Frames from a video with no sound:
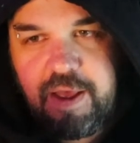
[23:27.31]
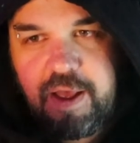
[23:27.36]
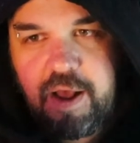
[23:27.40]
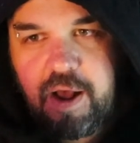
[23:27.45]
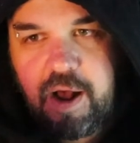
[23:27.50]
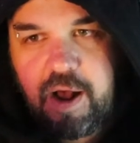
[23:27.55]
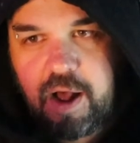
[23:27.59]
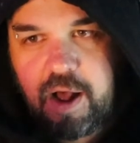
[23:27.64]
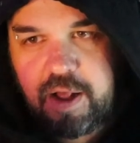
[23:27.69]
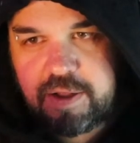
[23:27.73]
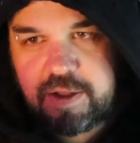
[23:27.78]

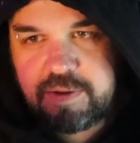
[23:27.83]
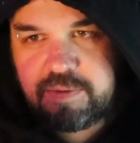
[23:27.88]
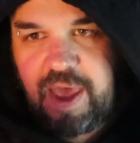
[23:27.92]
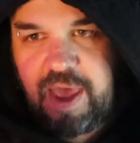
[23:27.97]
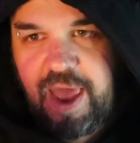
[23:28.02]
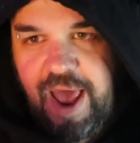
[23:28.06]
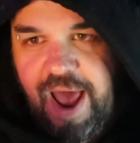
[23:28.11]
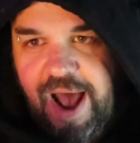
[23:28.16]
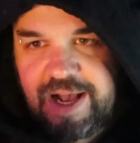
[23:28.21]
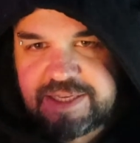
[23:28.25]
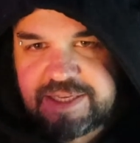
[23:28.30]
Yeah. Uh,
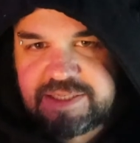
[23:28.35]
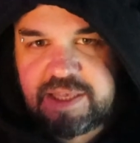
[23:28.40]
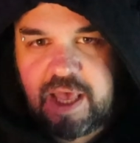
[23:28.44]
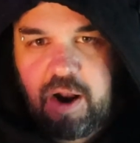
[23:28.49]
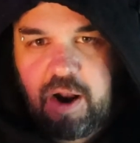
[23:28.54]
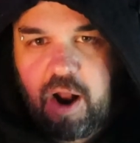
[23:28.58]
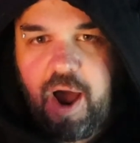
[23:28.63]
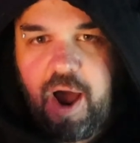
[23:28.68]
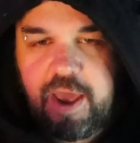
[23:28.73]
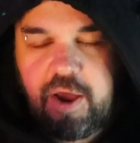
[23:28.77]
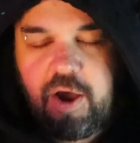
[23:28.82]
it has that
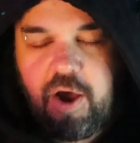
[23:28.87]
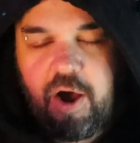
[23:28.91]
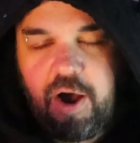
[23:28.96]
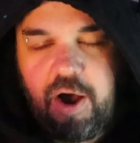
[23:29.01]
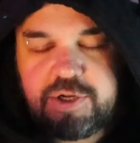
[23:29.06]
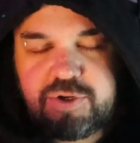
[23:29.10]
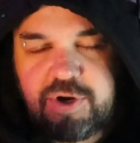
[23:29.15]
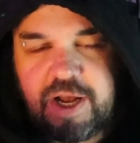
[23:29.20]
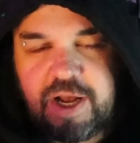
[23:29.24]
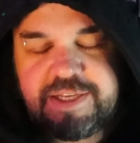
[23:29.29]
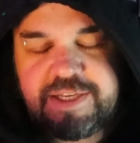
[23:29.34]
high
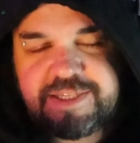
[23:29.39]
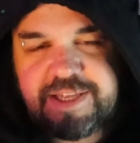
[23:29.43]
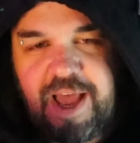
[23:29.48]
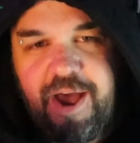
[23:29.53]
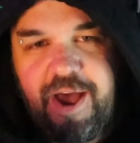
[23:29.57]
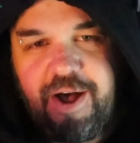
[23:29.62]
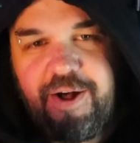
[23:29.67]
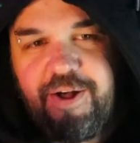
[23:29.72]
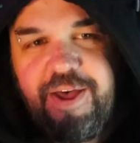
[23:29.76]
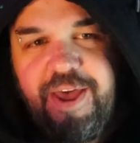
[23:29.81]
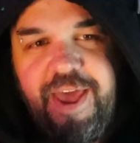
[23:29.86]
contrast style.